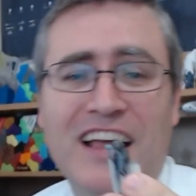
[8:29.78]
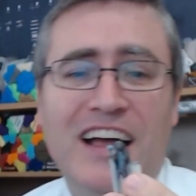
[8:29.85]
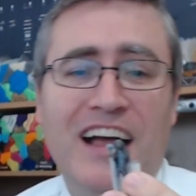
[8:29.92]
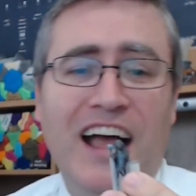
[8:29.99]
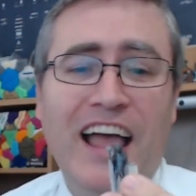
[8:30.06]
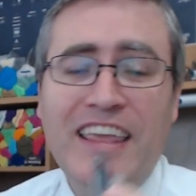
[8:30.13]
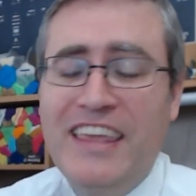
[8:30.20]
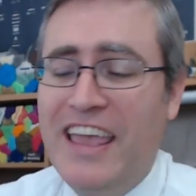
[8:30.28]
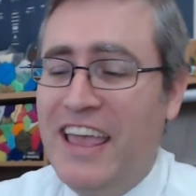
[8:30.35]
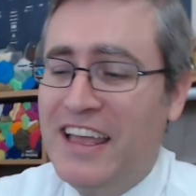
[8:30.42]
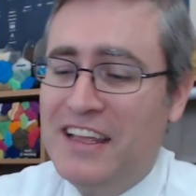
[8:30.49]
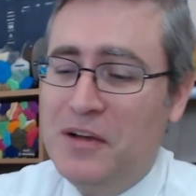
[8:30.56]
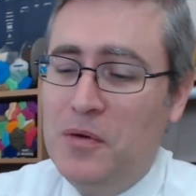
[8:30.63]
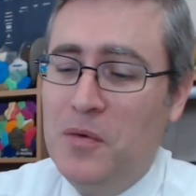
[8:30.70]
I
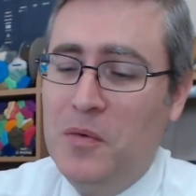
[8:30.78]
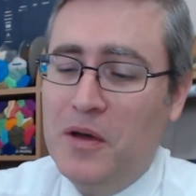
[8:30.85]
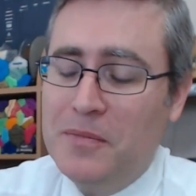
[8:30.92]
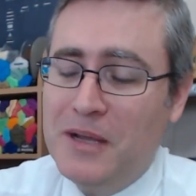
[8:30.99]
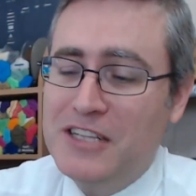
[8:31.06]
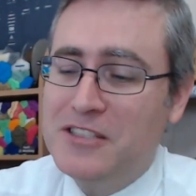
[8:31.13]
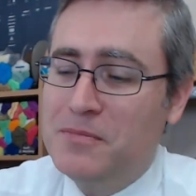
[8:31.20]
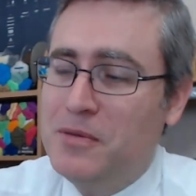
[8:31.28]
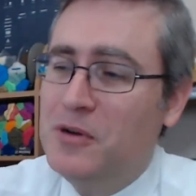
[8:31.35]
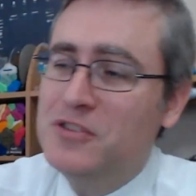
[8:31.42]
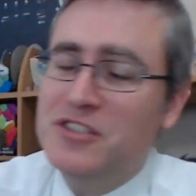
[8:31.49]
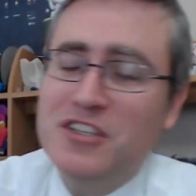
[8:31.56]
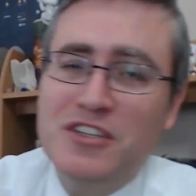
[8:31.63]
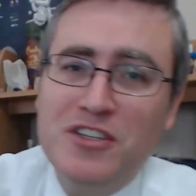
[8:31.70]
can't, what am I
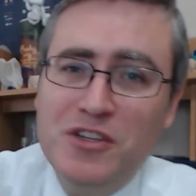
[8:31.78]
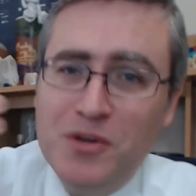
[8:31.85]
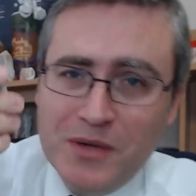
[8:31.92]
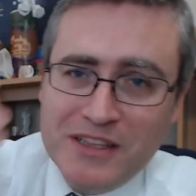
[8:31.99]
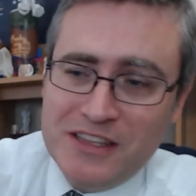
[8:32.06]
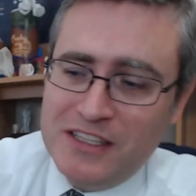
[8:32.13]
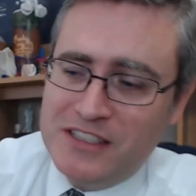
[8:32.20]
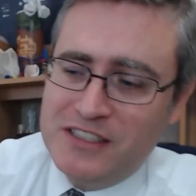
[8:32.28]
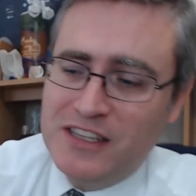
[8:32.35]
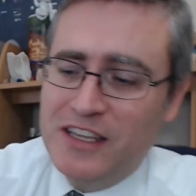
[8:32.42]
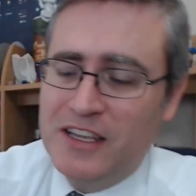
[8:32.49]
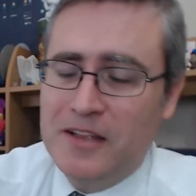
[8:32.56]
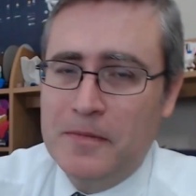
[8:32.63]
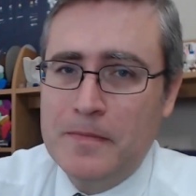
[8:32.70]
supposed to do with this
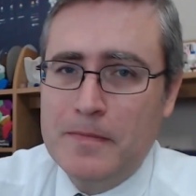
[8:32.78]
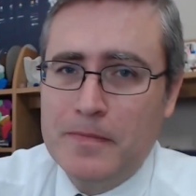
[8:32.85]
thing?